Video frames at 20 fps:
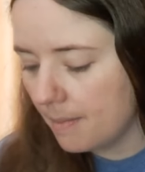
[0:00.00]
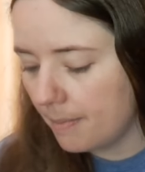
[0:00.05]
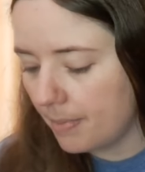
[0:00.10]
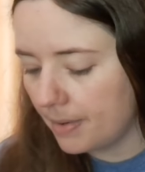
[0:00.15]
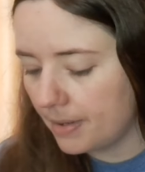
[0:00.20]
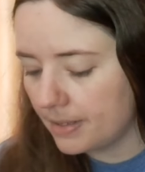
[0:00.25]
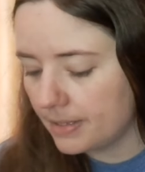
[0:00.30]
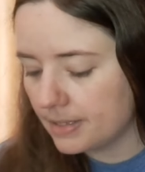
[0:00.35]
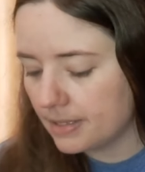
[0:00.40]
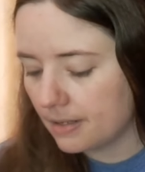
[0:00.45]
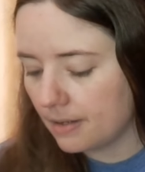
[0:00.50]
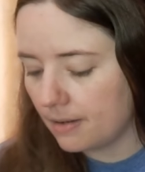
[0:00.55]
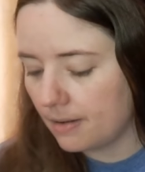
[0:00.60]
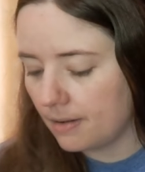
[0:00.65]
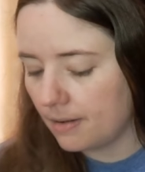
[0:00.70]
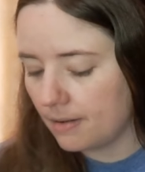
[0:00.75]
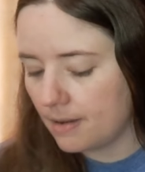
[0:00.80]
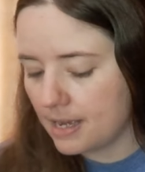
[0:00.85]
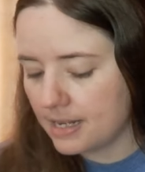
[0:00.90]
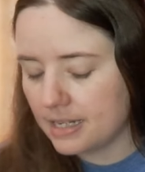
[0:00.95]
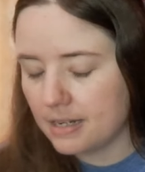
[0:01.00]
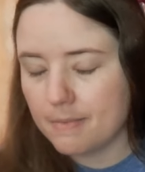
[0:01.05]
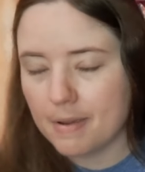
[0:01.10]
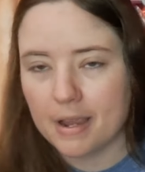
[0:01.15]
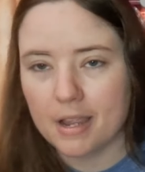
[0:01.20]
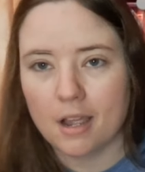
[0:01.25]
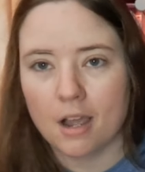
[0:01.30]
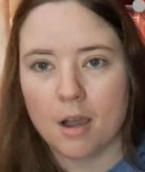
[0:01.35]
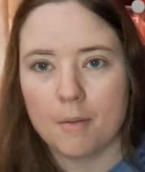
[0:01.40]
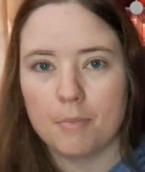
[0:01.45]
But uh, I did
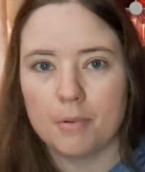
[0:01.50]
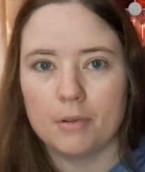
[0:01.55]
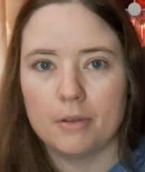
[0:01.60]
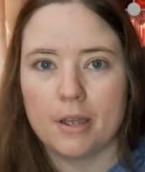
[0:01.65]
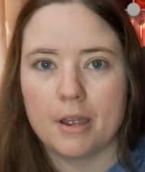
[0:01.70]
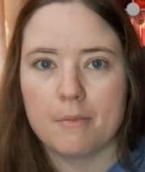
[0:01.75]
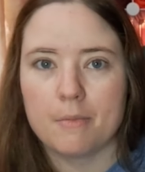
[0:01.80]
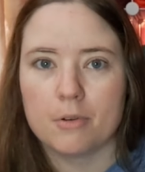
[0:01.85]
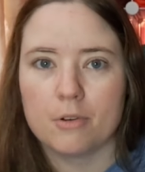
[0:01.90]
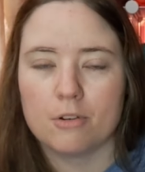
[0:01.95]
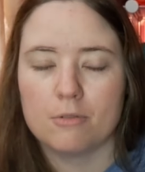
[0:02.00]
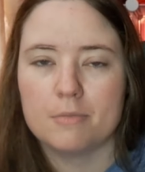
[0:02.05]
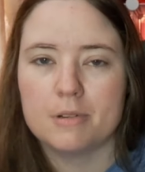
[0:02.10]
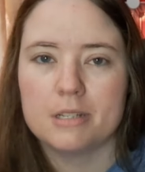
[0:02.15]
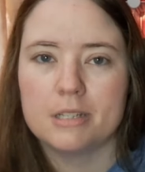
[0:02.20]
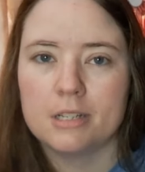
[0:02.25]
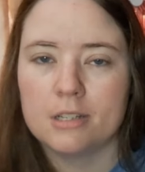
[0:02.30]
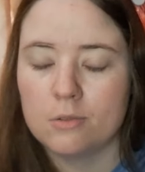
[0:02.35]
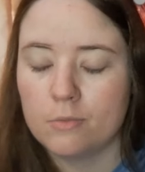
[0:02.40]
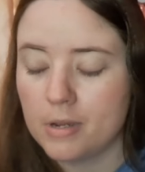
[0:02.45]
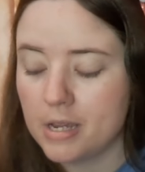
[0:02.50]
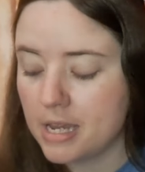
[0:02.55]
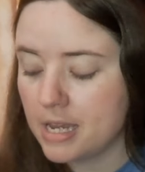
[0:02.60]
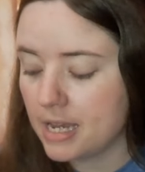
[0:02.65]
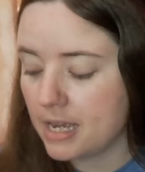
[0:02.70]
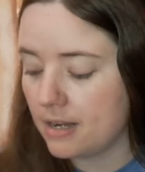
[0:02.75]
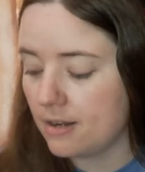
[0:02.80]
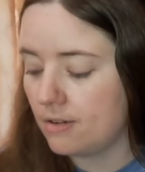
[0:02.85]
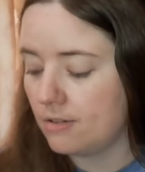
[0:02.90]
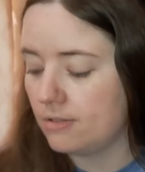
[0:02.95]
make a couple amigurumis this
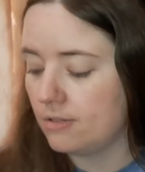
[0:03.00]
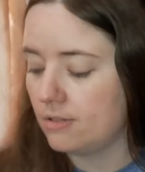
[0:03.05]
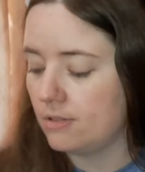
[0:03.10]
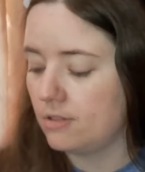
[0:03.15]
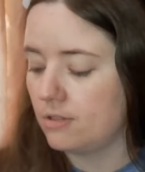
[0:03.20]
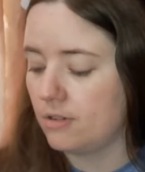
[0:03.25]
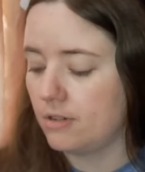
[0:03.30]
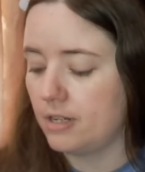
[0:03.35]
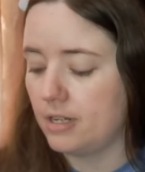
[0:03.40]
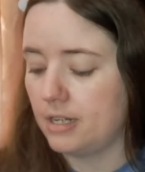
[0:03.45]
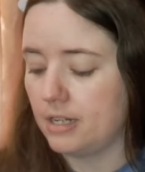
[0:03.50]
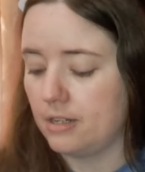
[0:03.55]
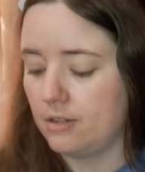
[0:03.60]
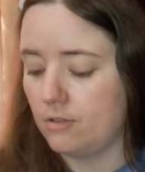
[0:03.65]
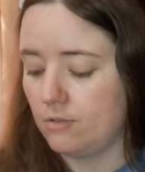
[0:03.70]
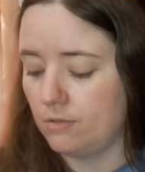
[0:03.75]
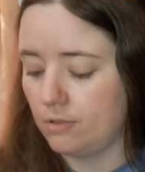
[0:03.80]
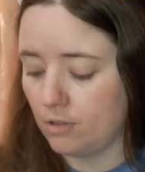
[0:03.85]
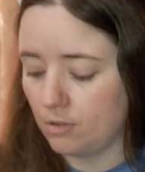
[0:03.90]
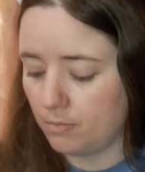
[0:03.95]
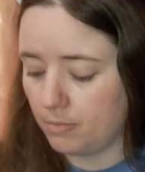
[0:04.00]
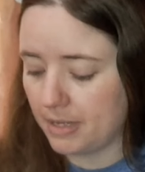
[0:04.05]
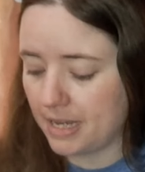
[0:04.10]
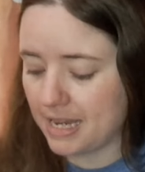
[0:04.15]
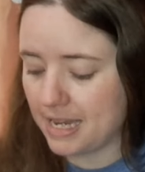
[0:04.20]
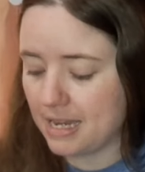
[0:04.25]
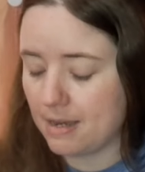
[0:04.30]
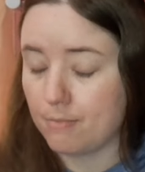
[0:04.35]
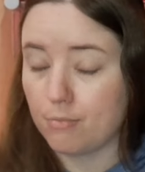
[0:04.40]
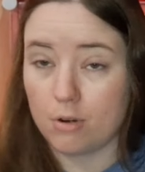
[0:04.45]
week and I also started a new little
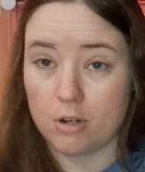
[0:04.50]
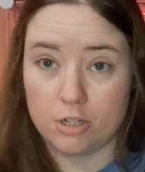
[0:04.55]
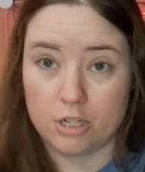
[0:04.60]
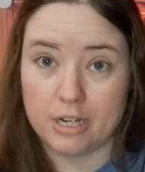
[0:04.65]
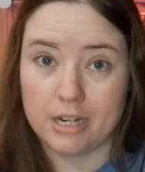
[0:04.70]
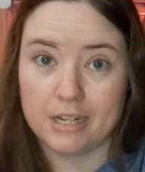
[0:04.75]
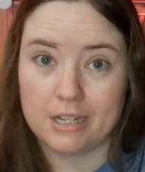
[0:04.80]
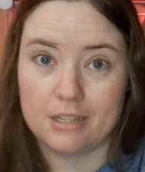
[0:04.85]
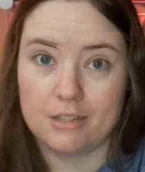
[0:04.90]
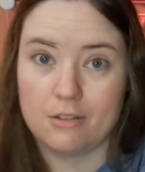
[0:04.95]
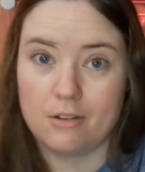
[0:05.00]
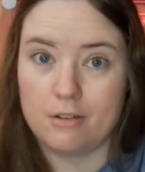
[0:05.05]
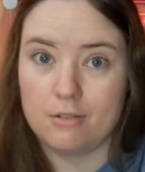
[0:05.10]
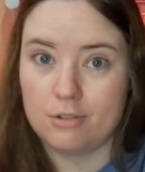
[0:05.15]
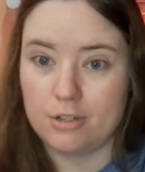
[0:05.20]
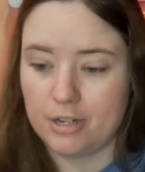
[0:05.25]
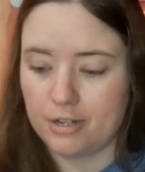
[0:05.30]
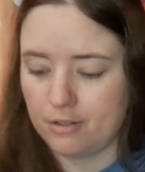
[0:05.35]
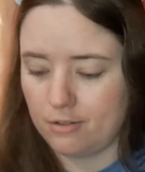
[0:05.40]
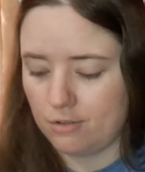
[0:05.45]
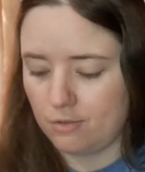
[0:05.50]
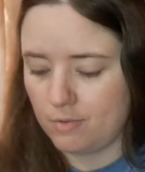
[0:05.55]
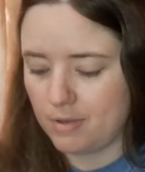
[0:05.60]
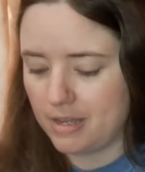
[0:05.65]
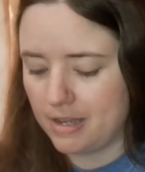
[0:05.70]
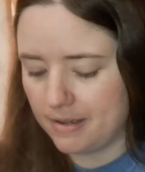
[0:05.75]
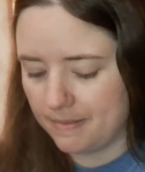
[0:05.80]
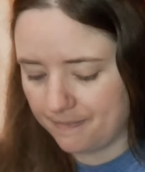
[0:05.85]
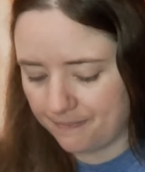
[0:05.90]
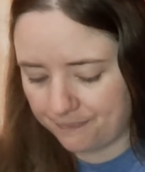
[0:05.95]
blanket project, so I'll share those
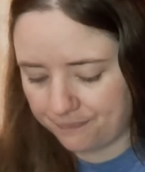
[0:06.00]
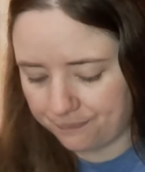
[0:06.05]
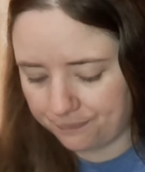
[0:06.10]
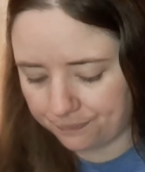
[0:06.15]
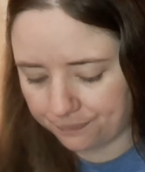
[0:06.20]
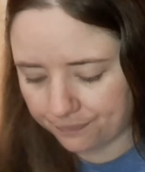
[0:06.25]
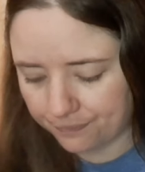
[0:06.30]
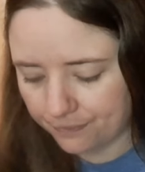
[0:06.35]
with you.